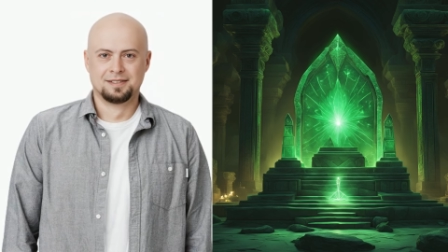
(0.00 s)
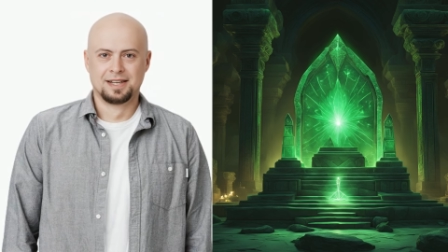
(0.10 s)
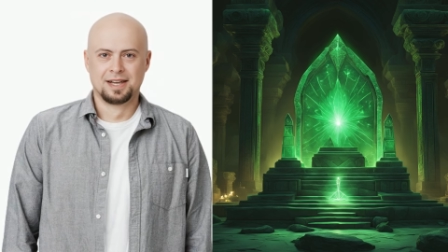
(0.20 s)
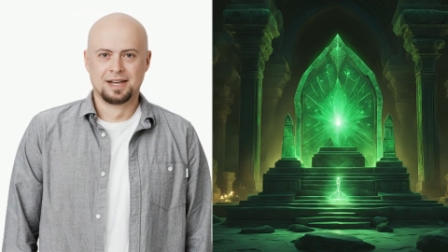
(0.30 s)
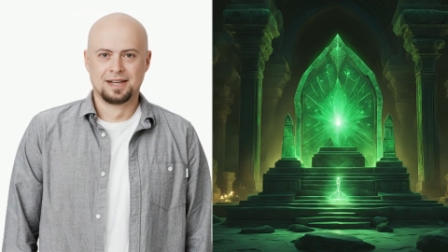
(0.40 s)

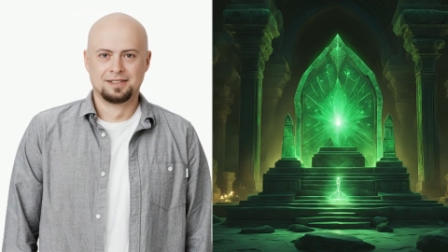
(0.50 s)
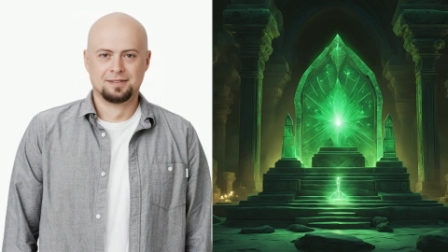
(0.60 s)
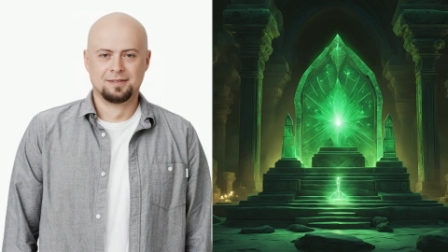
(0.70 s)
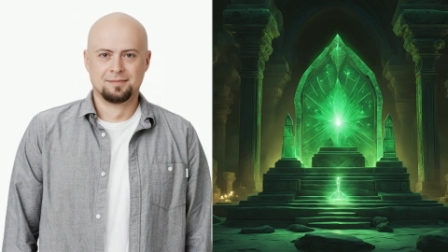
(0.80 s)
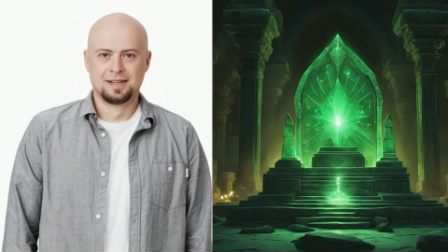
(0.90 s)
"The
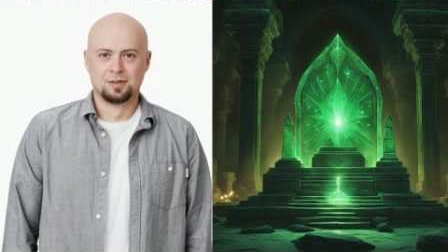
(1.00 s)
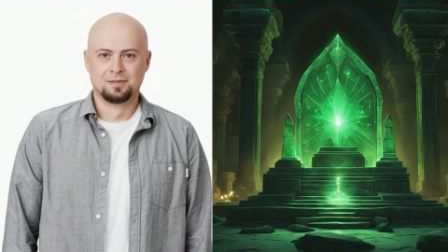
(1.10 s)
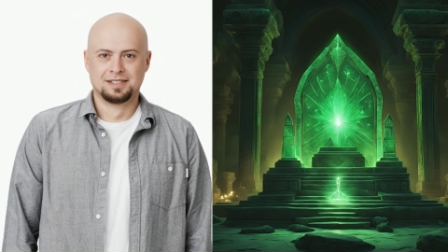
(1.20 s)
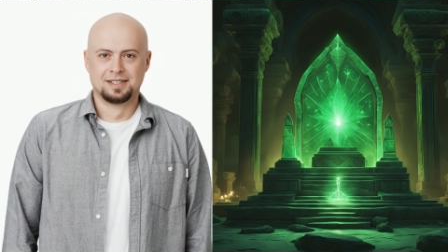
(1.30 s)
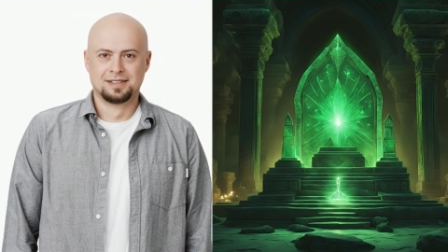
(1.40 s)
heart of the
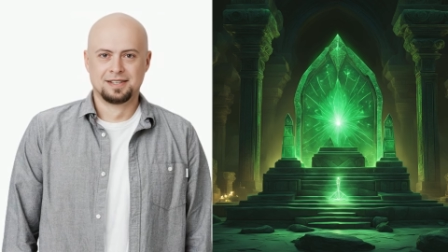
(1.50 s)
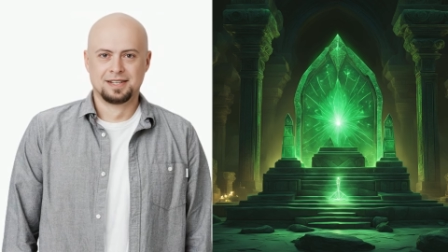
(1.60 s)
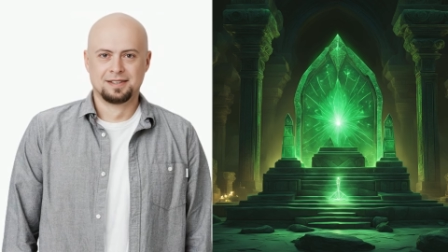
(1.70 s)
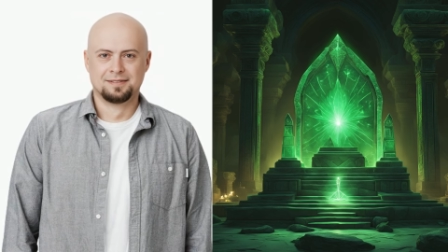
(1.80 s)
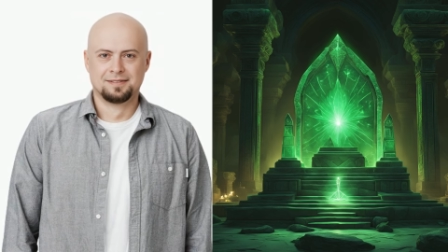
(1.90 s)
mountain,"
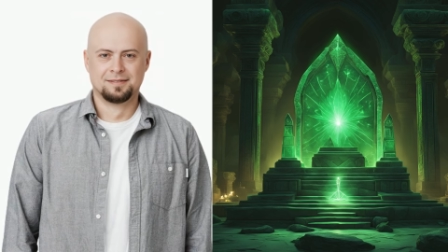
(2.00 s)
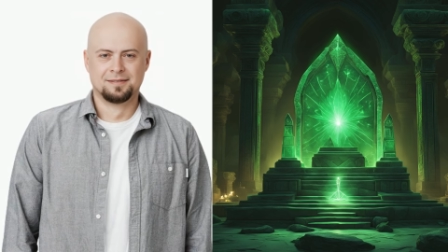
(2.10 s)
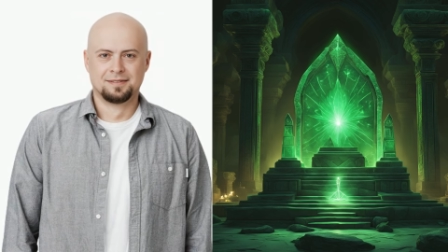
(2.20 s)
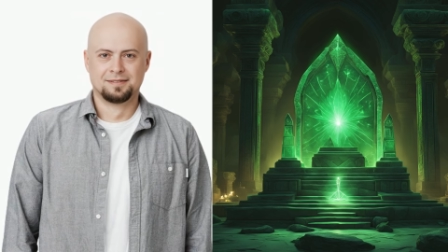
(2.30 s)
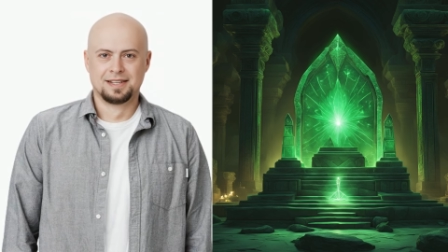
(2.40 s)

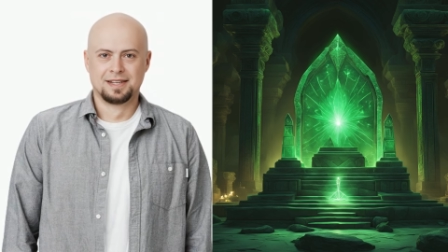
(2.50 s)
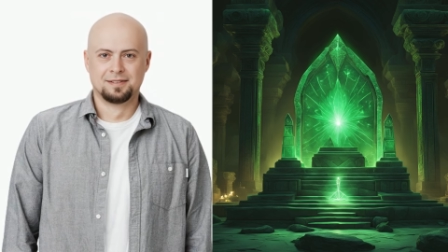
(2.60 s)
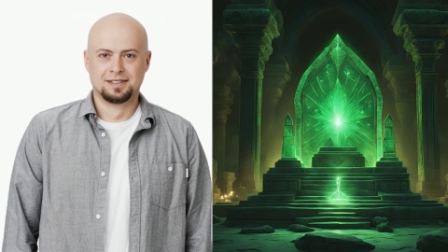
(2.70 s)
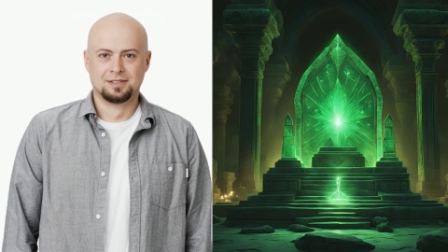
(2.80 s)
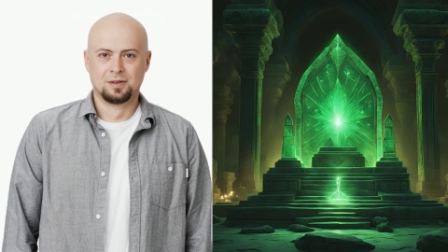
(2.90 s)

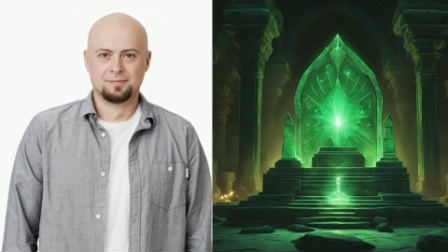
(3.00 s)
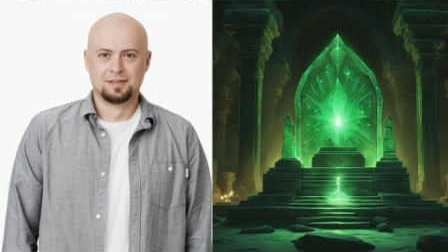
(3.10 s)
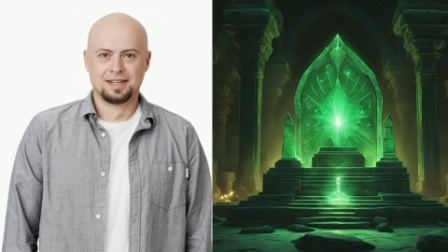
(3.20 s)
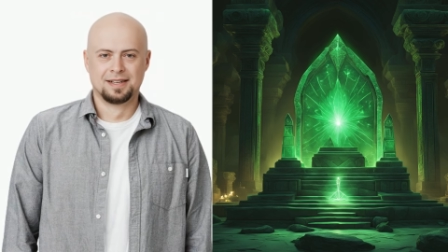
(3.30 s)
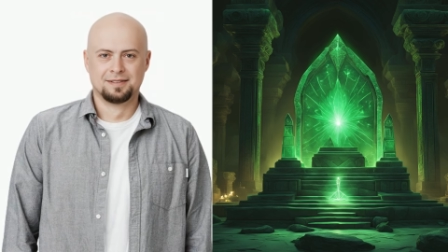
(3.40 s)
Erindor
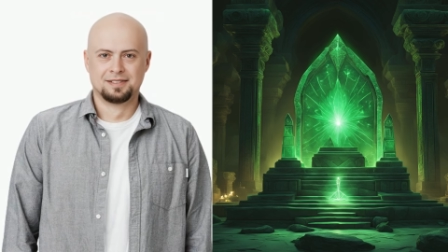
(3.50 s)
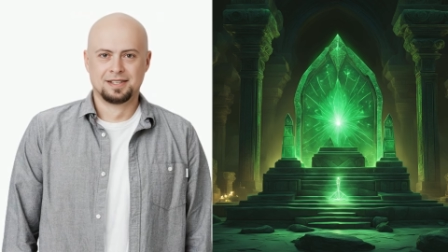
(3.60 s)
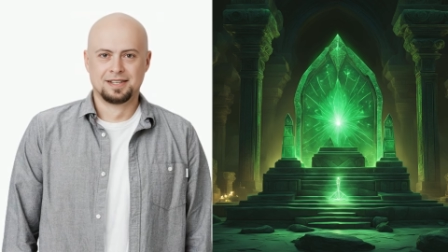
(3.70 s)
breathed,